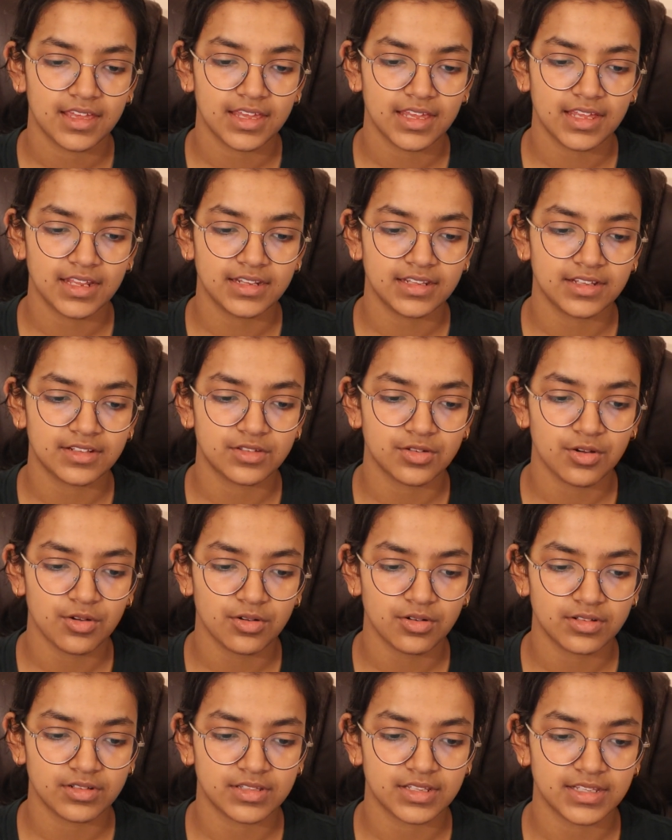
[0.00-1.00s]
in
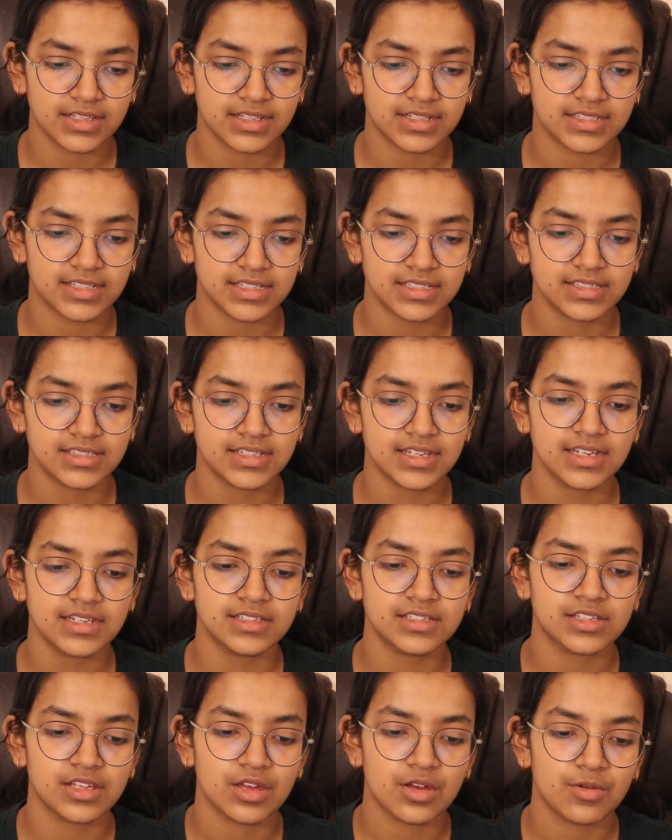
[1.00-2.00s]
the
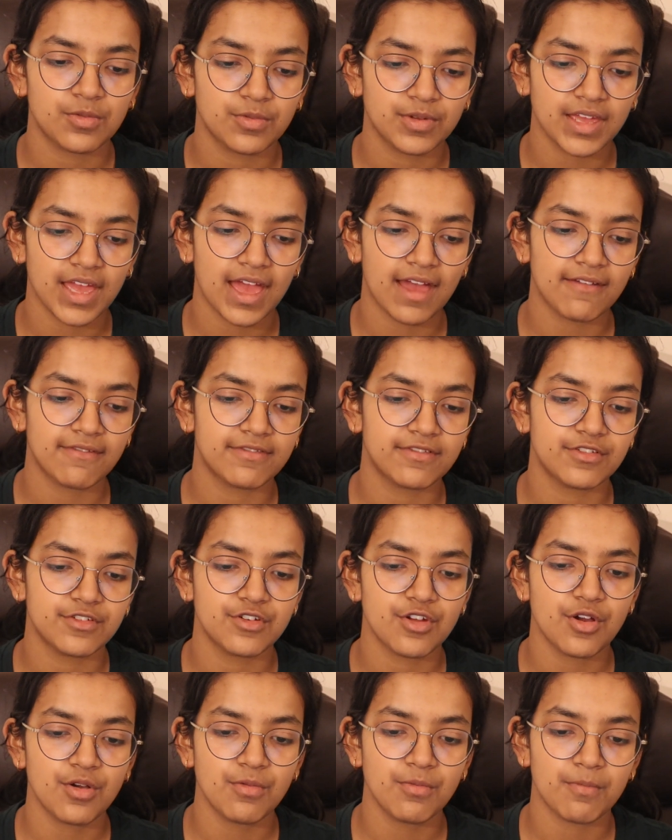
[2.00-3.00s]
distance, we
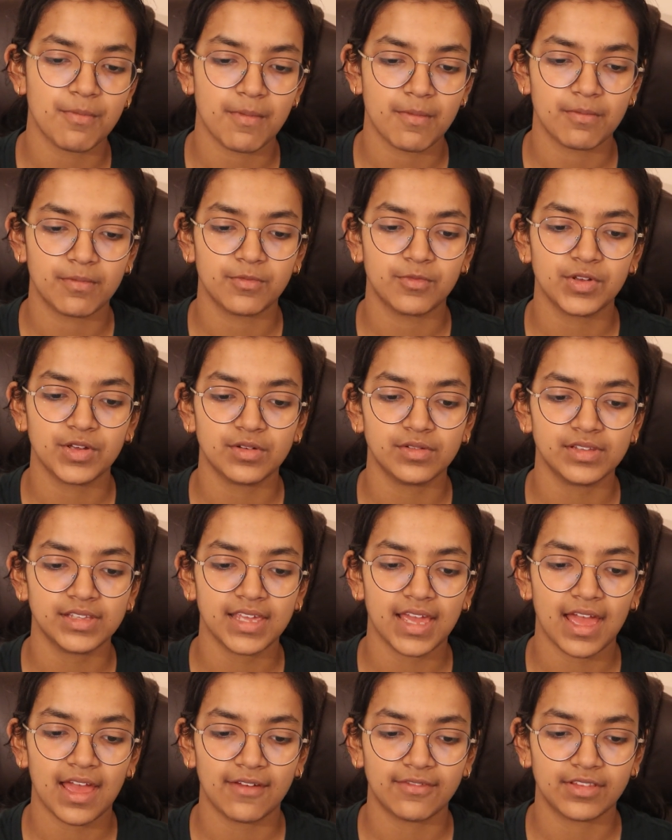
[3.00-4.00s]
only
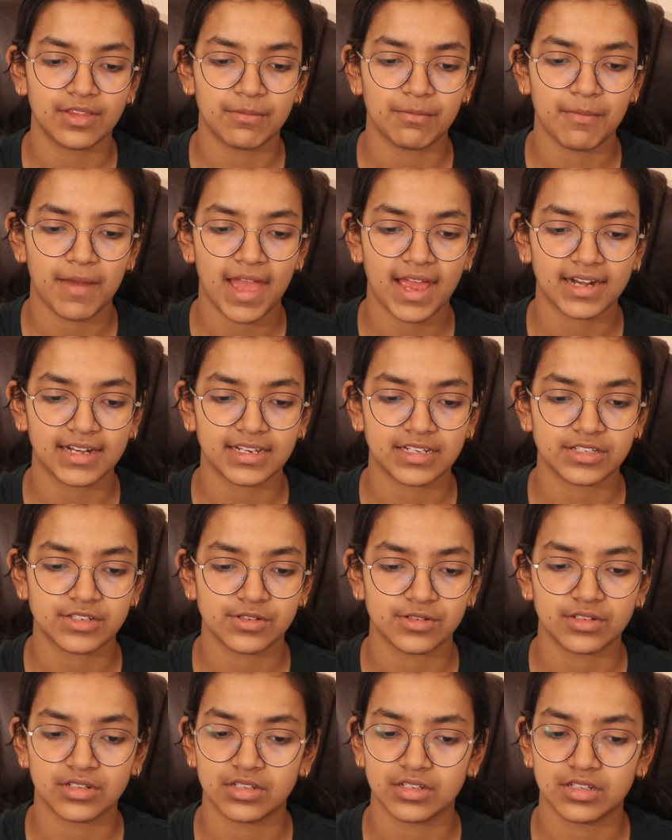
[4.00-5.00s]
have the
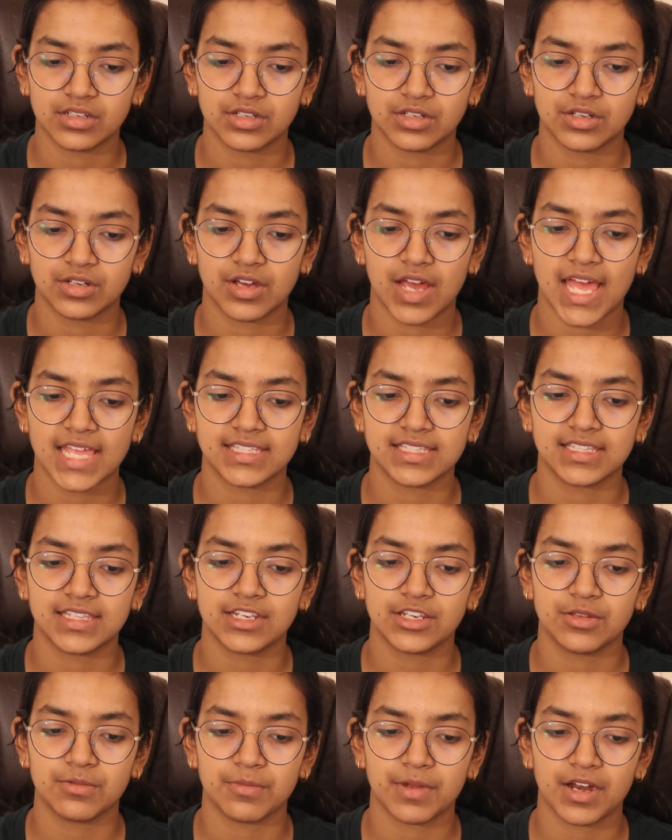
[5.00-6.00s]
magnitude, as in the
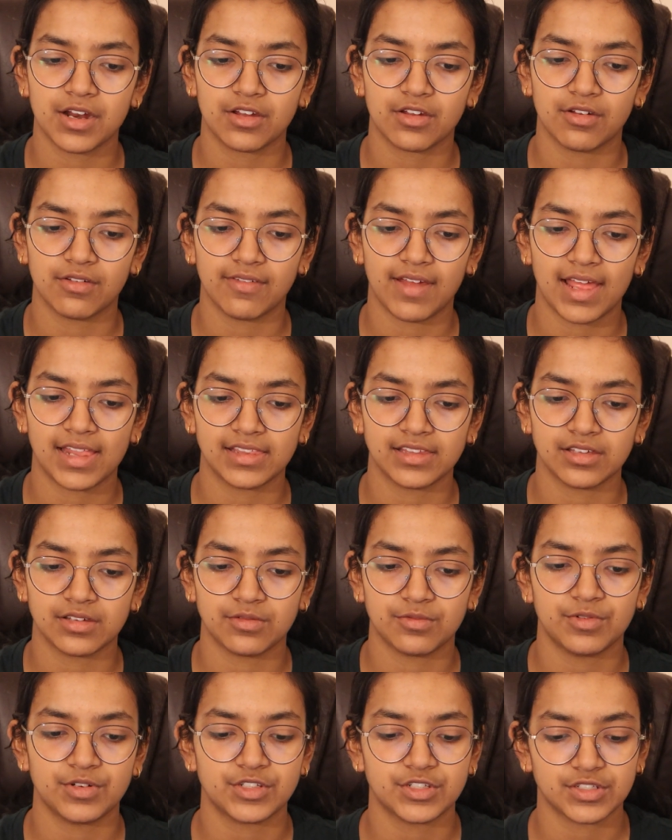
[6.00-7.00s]
numerical value,
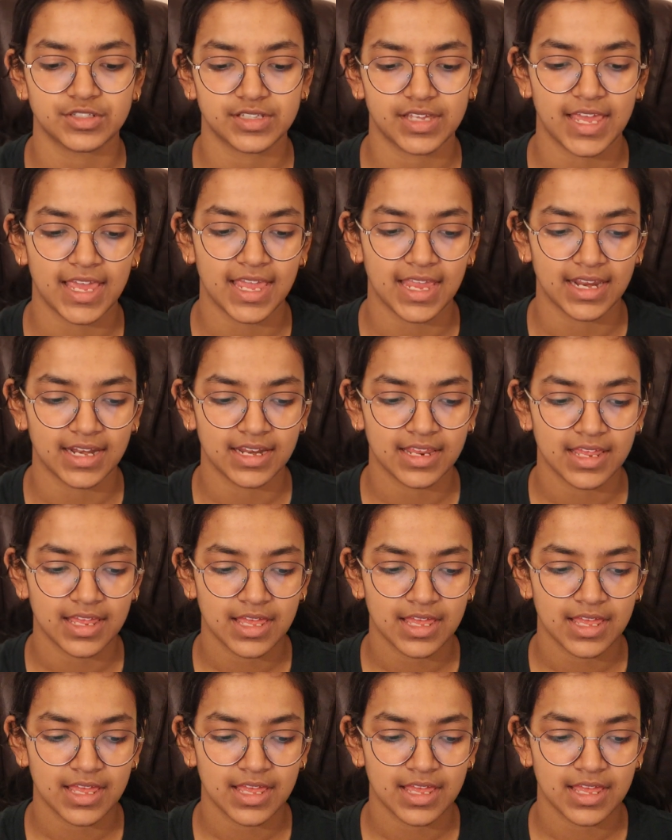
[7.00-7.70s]
which is 8.